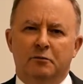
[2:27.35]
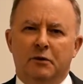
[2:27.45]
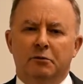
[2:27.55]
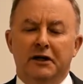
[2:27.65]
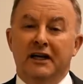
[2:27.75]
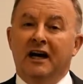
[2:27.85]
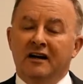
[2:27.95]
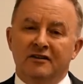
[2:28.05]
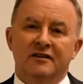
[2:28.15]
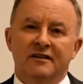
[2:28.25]
Well, we
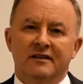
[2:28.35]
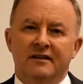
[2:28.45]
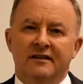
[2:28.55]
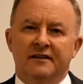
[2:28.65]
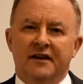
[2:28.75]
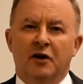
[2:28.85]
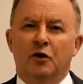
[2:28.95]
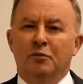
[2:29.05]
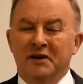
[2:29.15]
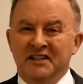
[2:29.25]
know that
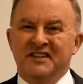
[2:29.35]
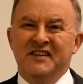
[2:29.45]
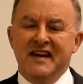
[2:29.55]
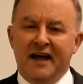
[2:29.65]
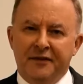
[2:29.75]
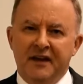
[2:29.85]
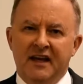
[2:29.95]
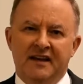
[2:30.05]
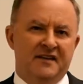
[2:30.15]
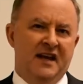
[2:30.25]
almost nothing
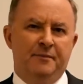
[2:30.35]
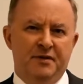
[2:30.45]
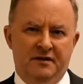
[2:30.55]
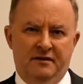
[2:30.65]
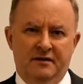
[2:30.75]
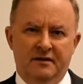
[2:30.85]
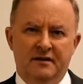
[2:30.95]
has happened.